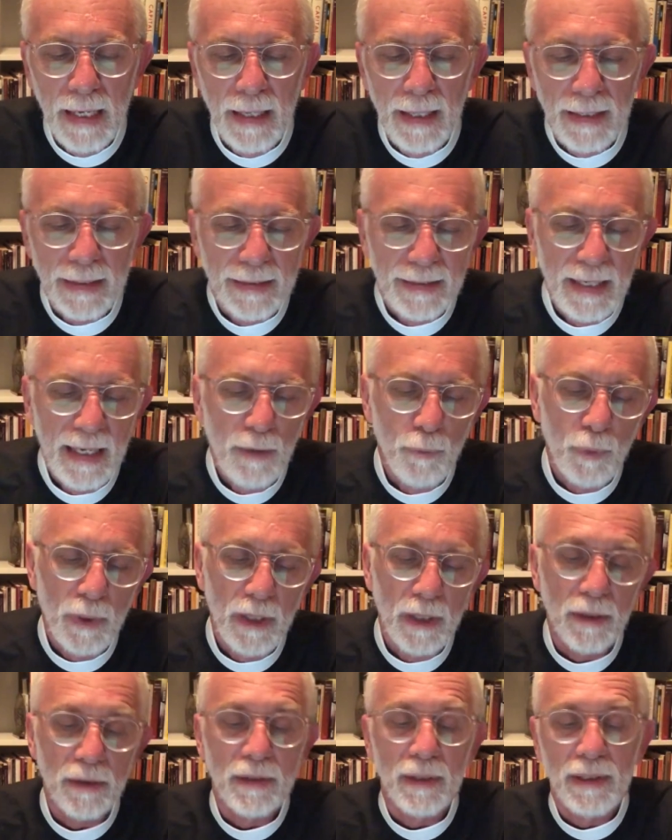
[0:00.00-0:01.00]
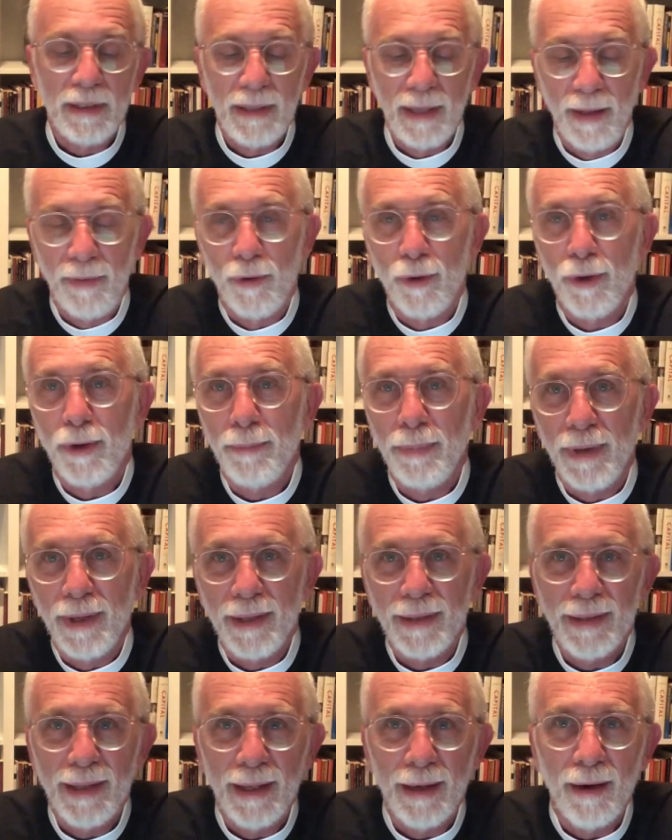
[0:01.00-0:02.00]
Instead, we are together,
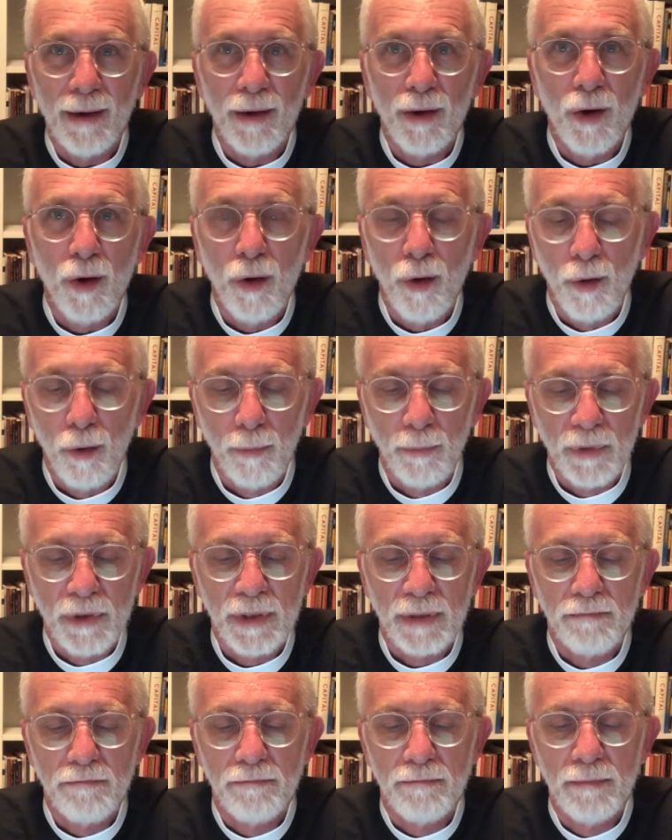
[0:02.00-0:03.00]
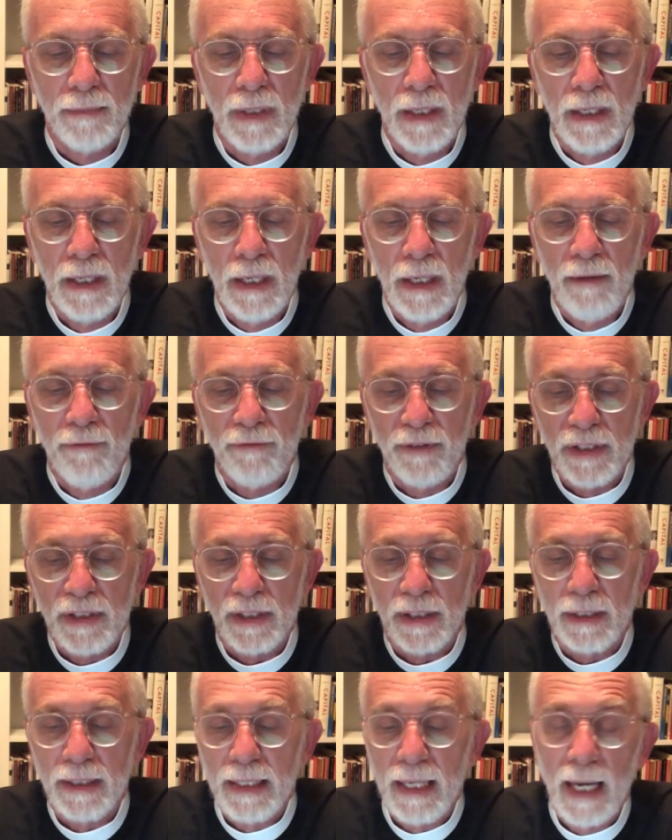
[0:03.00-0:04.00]
but in our homes,
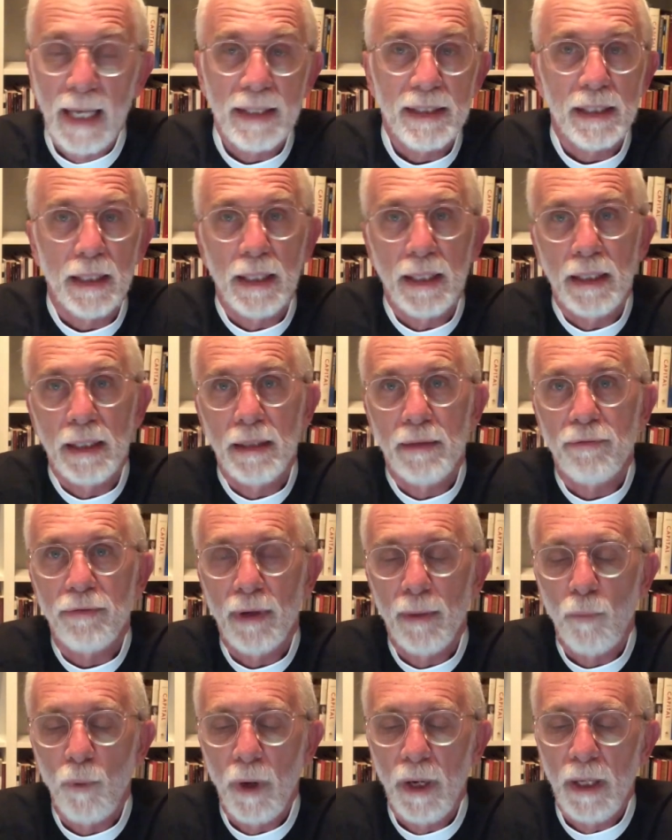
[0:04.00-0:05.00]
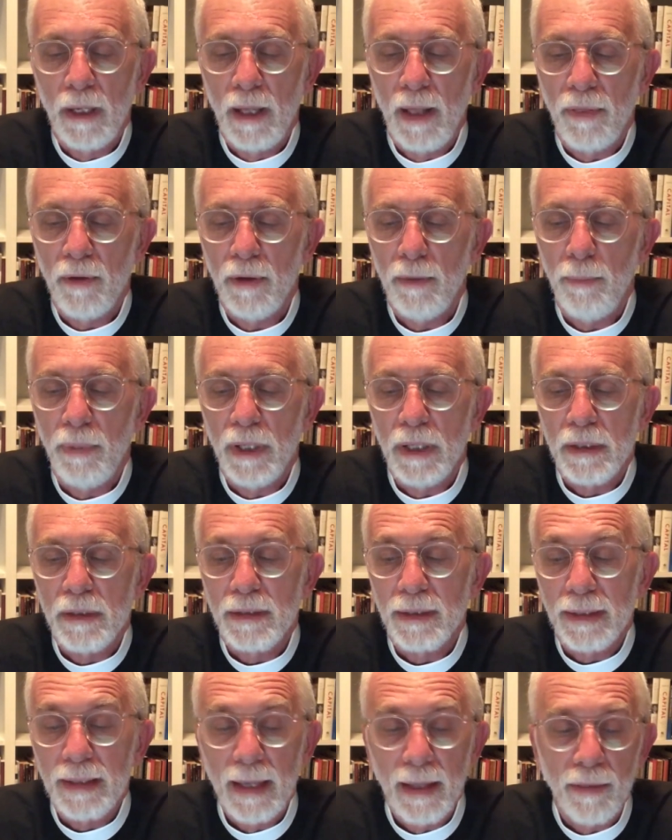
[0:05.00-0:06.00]
physically isolated from one another, but
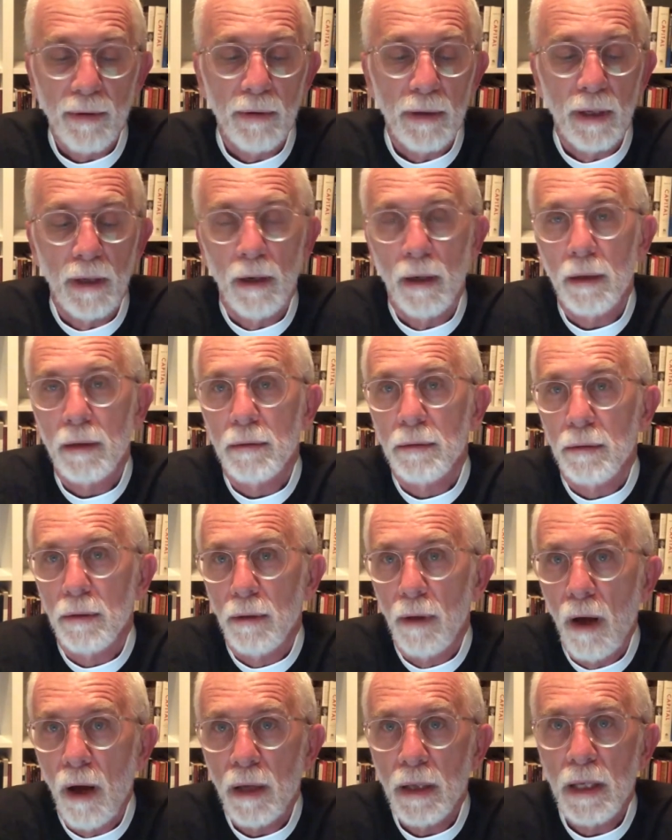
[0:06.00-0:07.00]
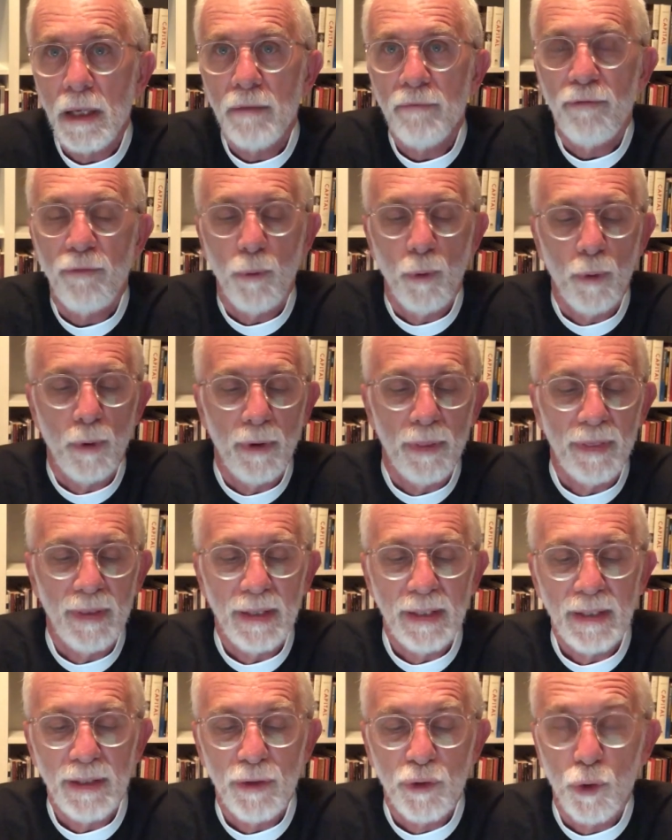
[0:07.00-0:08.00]
together in our longing for
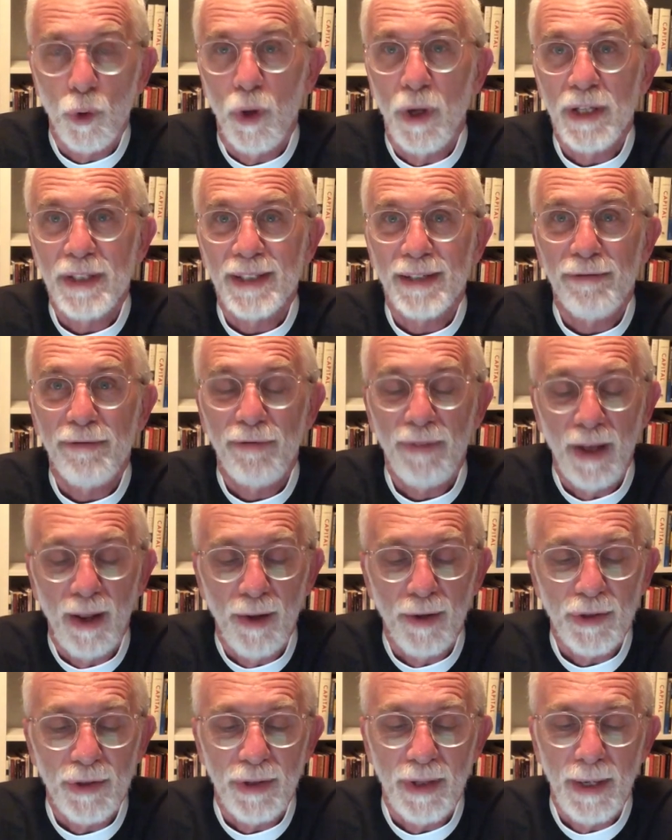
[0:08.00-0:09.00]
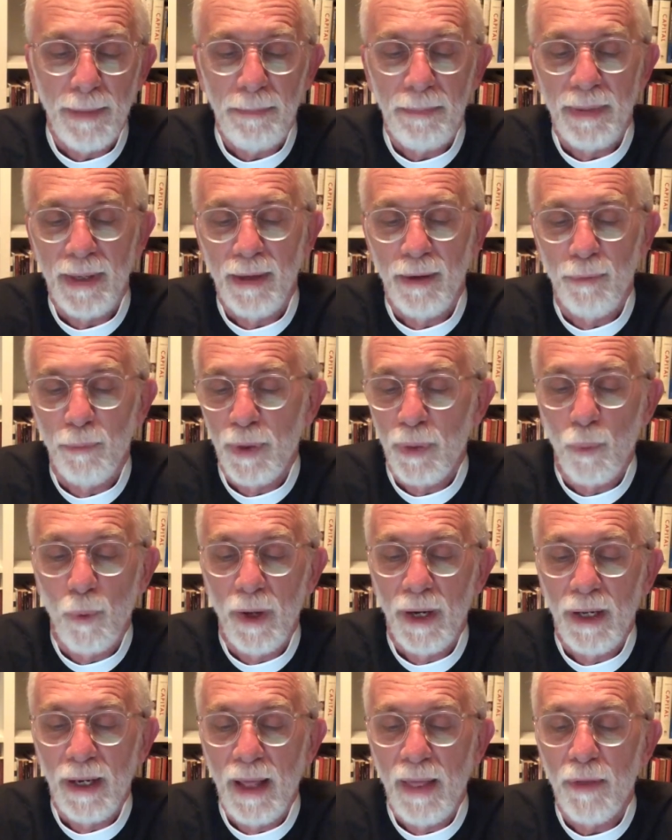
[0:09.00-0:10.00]
the joys of fellowship with
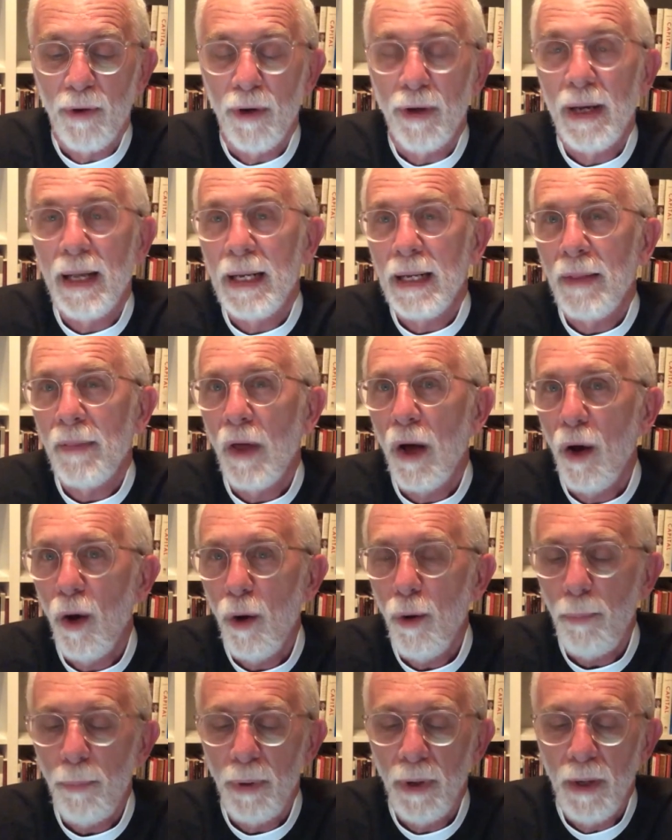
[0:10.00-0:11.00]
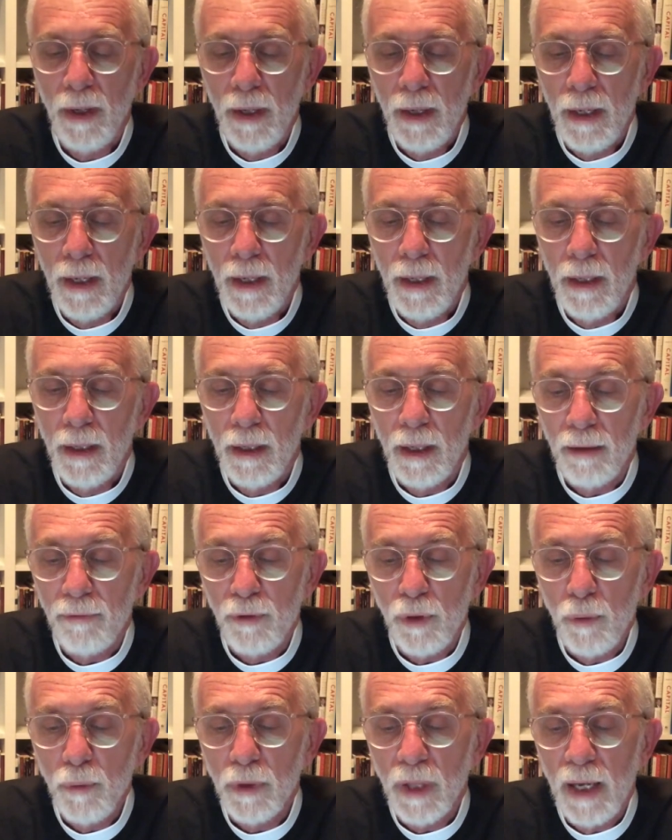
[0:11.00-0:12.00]
one another and in the hope of
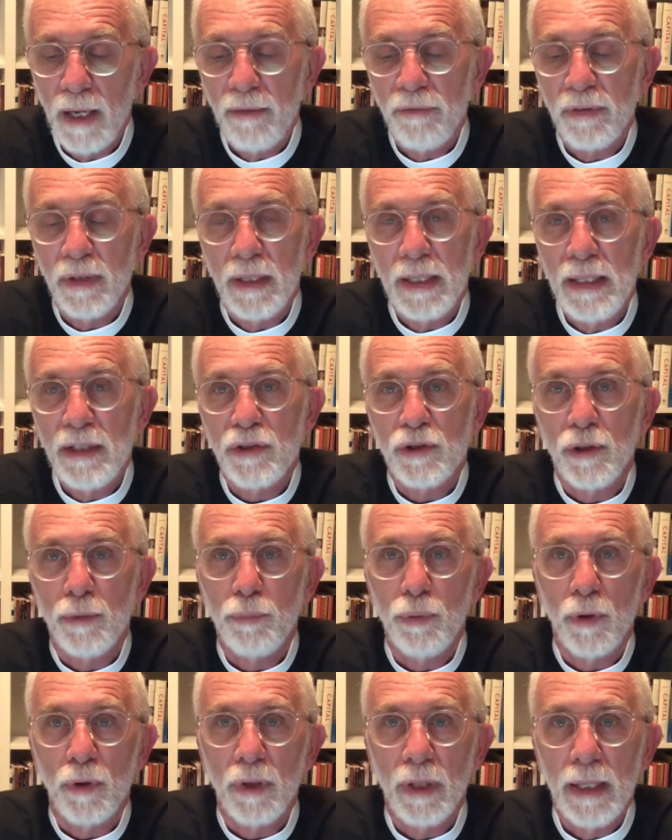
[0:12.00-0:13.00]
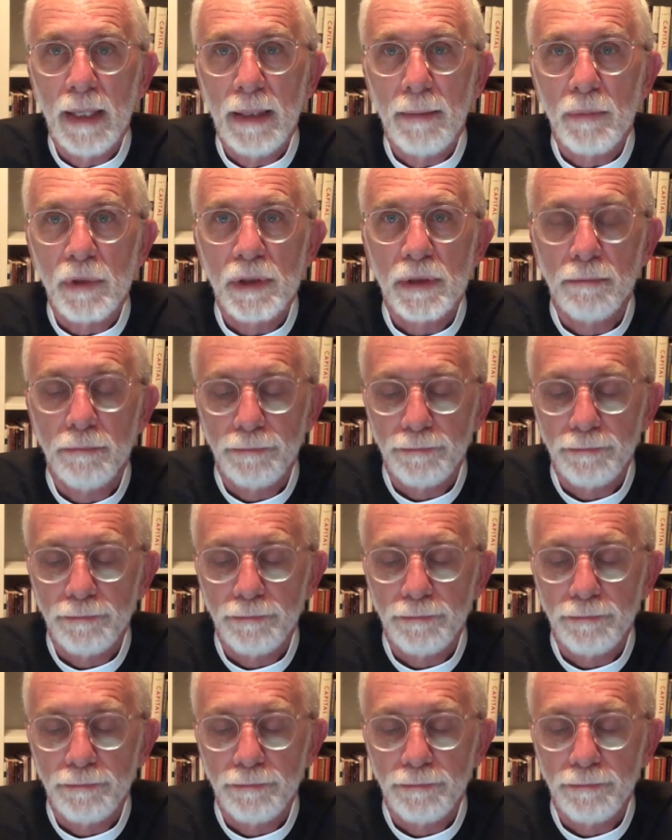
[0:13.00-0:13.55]
new life that Easter proclaims.